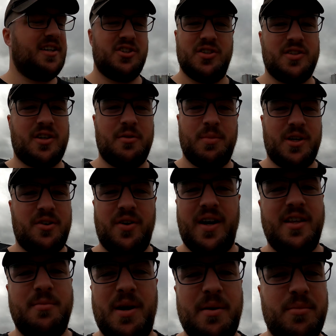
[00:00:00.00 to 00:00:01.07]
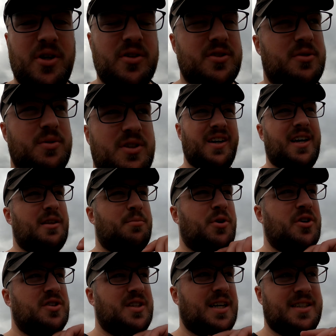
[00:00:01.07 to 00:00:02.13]
it's just going to be creating the back box. Try and get the
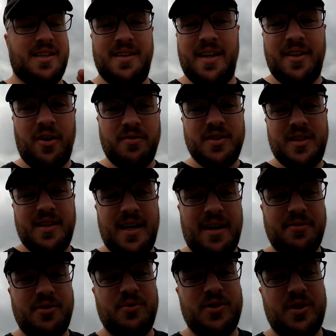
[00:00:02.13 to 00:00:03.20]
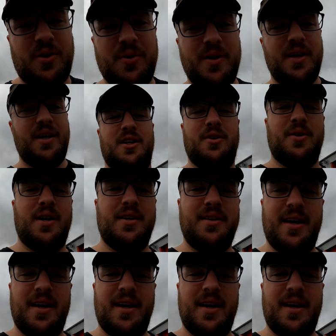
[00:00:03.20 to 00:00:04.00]
process, and then obviously the after result. So